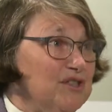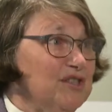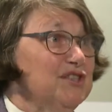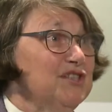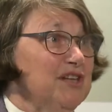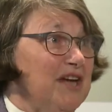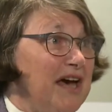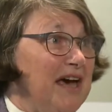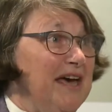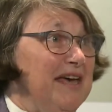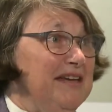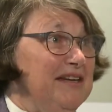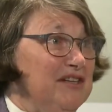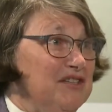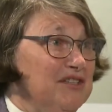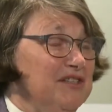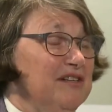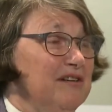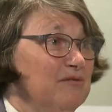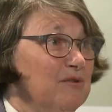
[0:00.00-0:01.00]

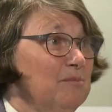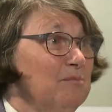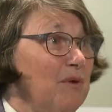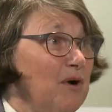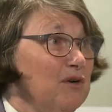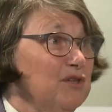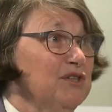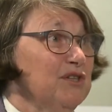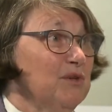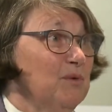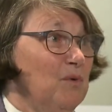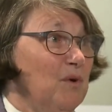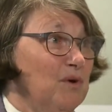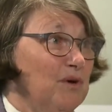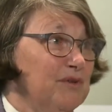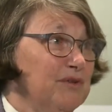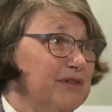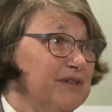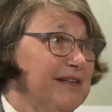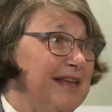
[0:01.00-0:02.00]
societies in different parts of the
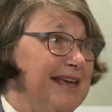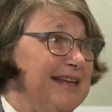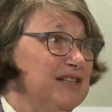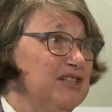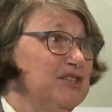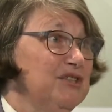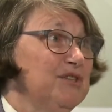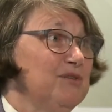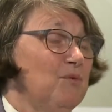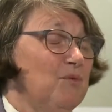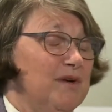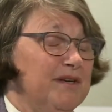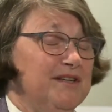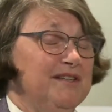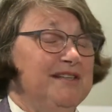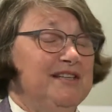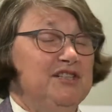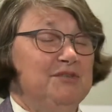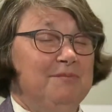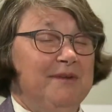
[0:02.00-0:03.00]
world. The latest one
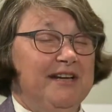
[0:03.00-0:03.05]
of these